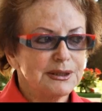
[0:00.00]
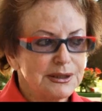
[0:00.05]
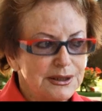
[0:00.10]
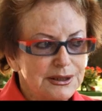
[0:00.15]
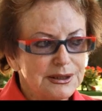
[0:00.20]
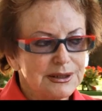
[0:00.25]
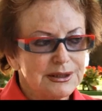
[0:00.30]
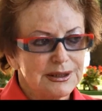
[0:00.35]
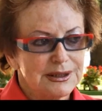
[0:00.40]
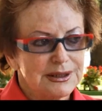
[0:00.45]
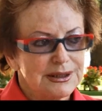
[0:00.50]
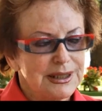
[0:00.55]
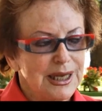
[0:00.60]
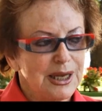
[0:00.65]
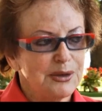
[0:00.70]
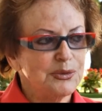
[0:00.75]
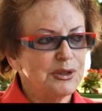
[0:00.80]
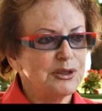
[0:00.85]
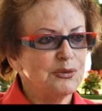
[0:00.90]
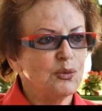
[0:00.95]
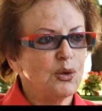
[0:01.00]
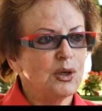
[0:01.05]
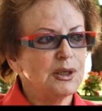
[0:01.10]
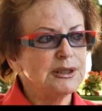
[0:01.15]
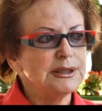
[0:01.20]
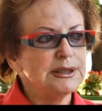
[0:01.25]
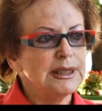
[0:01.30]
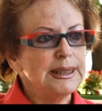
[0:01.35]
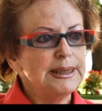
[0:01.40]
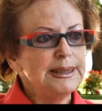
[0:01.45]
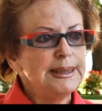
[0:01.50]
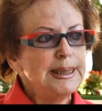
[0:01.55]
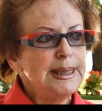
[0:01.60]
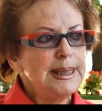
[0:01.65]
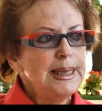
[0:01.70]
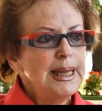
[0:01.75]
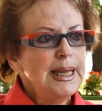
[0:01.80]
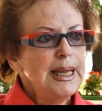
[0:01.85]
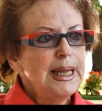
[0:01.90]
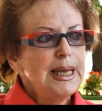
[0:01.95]
but this is how it was.
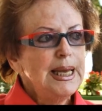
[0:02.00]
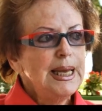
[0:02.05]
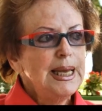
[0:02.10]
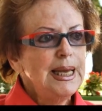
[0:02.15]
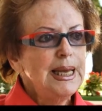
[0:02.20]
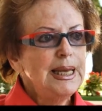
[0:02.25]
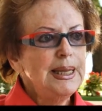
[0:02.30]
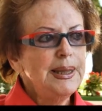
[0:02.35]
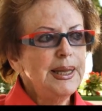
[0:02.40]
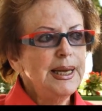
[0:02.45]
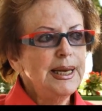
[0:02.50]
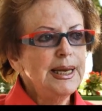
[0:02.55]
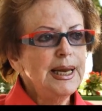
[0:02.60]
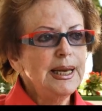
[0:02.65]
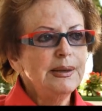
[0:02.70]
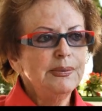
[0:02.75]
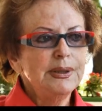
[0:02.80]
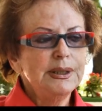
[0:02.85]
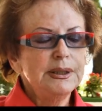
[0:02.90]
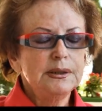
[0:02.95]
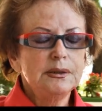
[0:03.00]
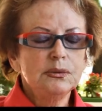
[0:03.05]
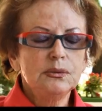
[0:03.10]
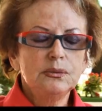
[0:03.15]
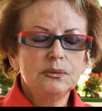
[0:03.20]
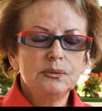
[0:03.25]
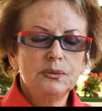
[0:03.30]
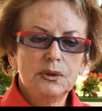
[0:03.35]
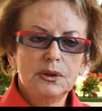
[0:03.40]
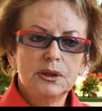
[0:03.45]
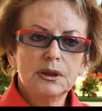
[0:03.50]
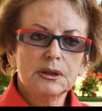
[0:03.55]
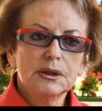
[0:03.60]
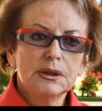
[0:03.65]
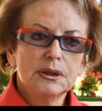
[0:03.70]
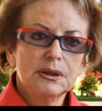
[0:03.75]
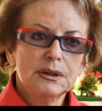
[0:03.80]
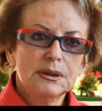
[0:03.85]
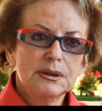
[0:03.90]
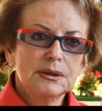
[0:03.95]
And then I went to
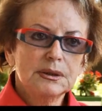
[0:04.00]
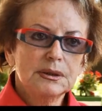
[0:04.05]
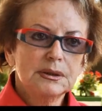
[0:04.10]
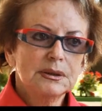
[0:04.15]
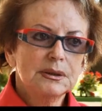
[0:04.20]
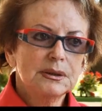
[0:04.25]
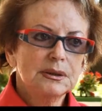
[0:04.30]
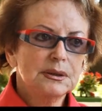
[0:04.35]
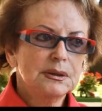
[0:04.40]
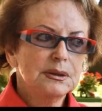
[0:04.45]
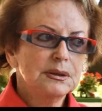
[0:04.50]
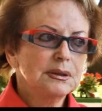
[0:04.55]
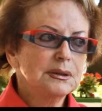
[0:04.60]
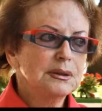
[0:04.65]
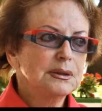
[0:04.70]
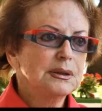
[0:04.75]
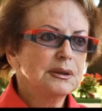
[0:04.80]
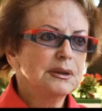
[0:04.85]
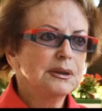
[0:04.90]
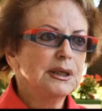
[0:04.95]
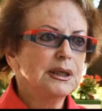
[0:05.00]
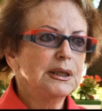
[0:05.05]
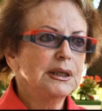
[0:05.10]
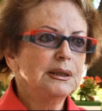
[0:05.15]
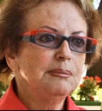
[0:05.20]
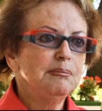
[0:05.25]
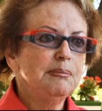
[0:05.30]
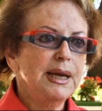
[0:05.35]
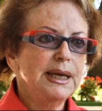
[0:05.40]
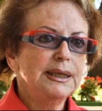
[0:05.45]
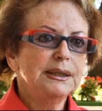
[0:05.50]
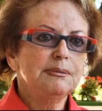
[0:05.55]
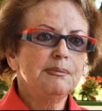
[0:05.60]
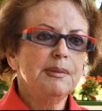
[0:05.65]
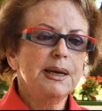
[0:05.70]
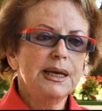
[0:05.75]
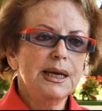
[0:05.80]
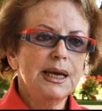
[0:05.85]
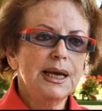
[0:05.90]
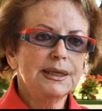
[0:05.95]
work and met
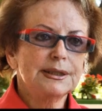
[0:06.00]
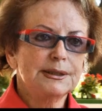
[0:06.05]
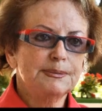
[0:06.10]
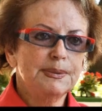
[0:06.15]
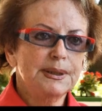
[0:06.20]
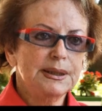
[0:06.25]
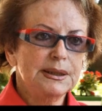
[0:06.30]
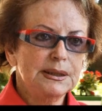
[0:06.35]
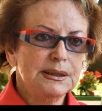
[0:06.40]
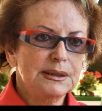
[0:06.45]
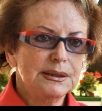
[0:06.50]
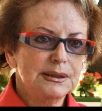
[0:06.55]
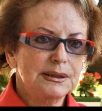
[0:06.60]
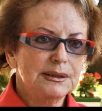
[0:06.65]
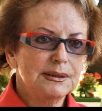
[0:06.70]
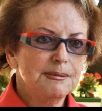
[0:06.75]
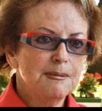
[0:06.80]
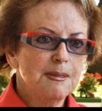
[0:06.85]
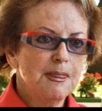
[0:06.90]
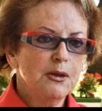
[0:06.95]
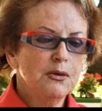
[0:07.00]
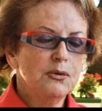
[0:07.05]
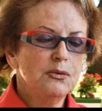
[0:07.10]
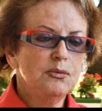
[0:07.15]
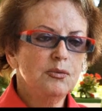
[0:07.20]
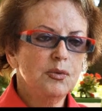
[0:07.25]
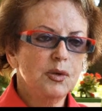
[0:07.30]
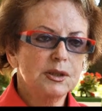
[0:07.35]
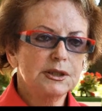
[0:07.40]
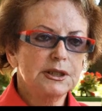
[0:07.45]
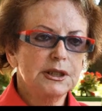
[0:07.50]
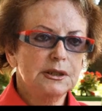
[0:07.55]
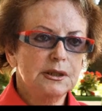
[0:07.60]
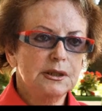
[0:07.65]
my husband, who was